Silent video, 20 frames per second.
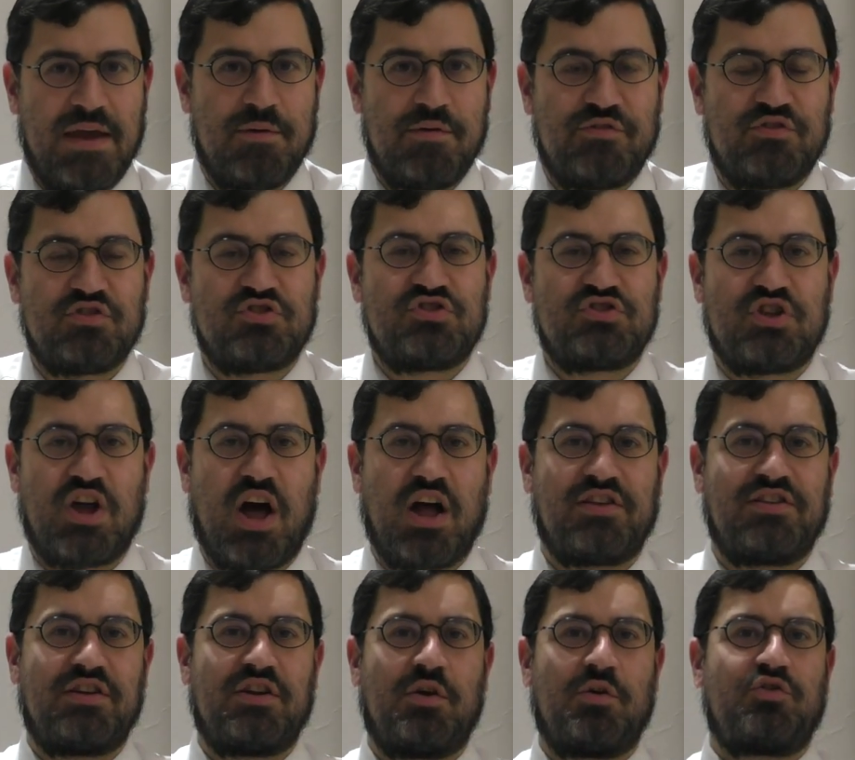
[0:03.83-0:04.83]
We've just
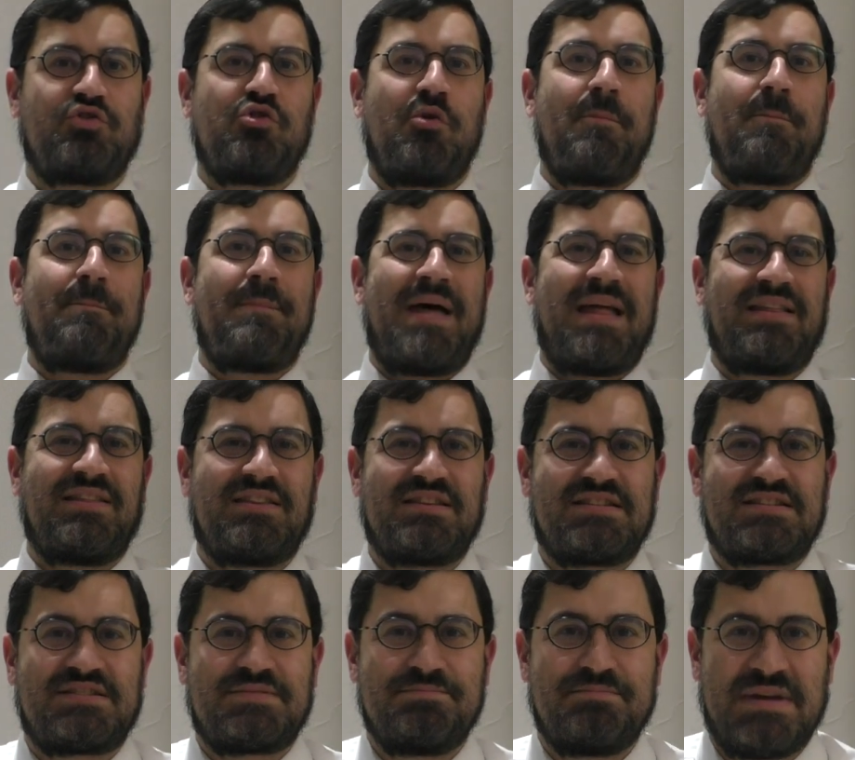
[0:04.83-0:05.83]
started a
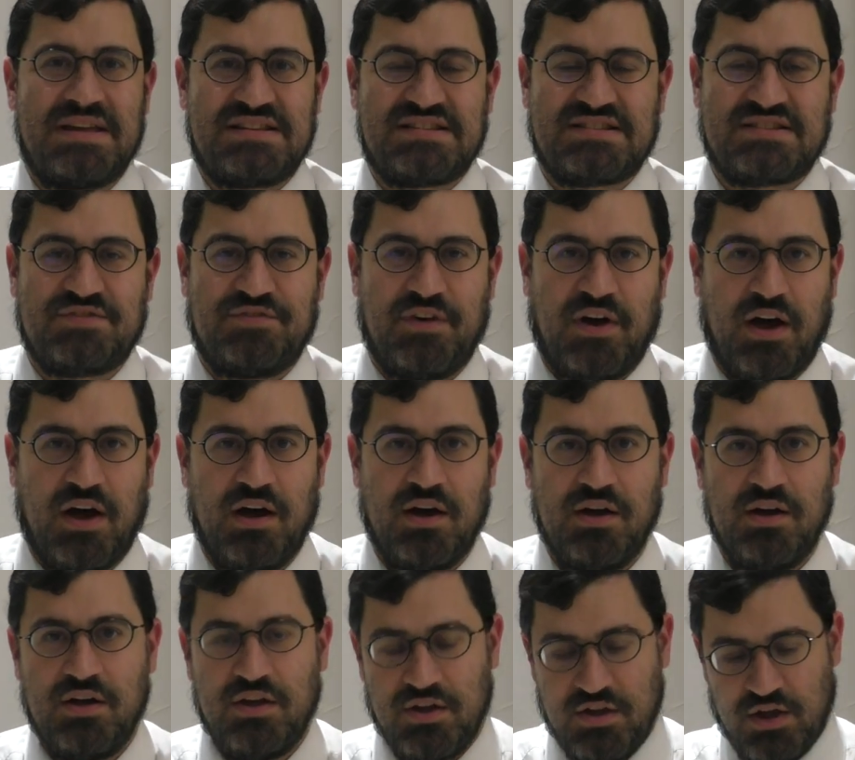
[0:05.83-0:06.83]
tremendous mitzvah
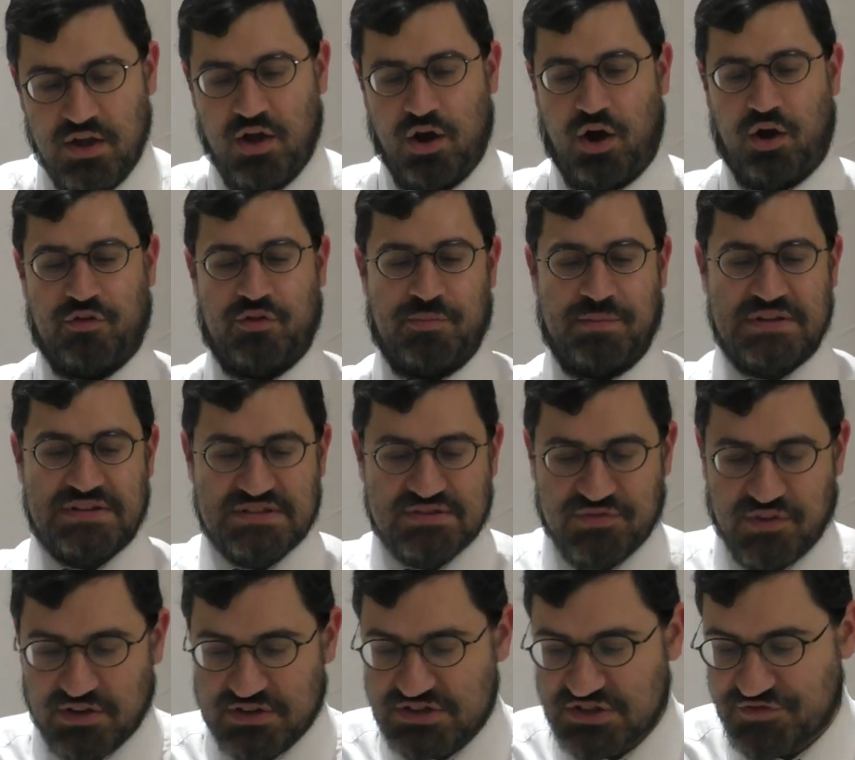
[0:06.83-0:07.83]
on the
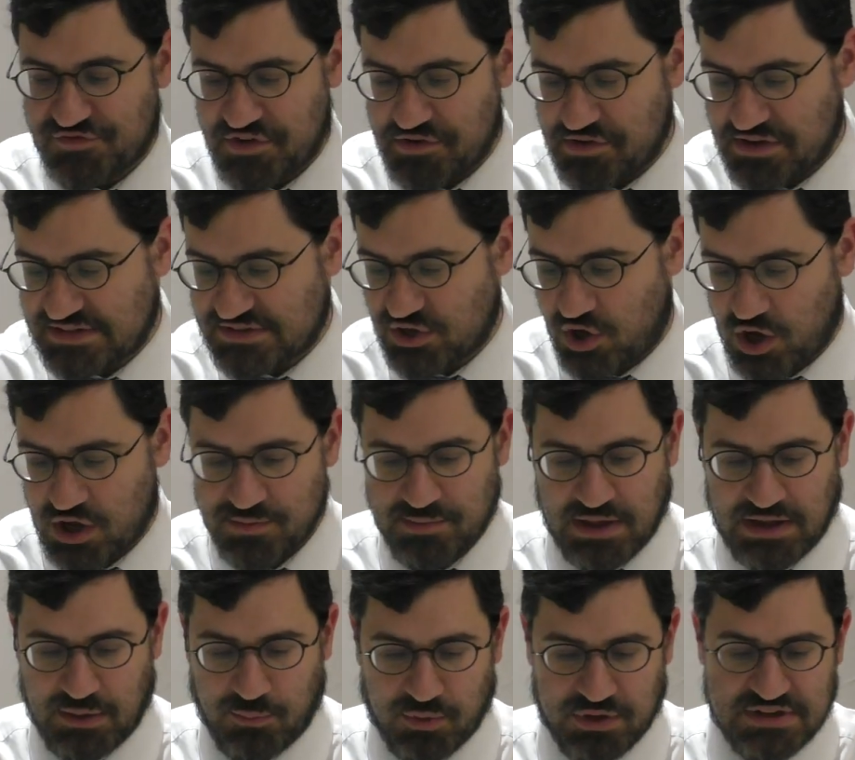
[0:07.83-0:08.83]
mitzvah of Sefira Sa'ima,
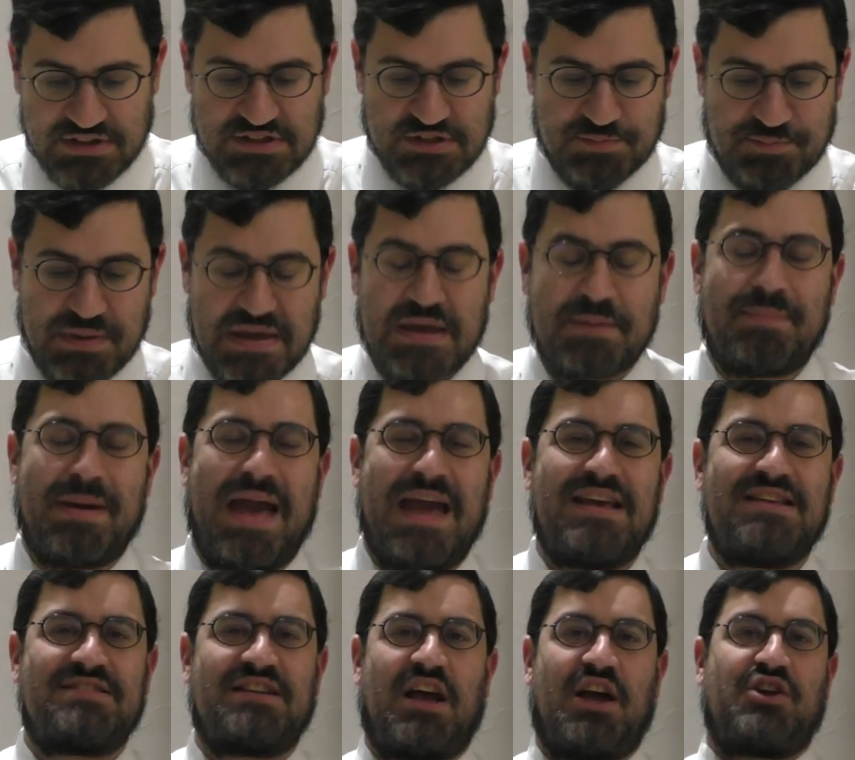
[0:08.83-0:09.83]
and I want to speak
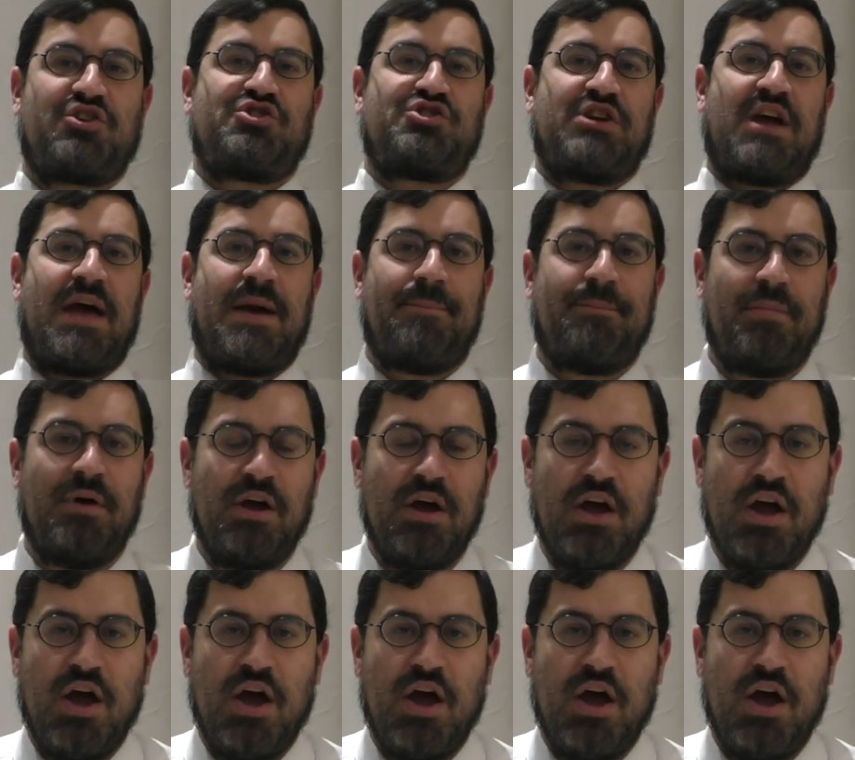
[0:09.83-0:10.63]
Be'ezah Hashem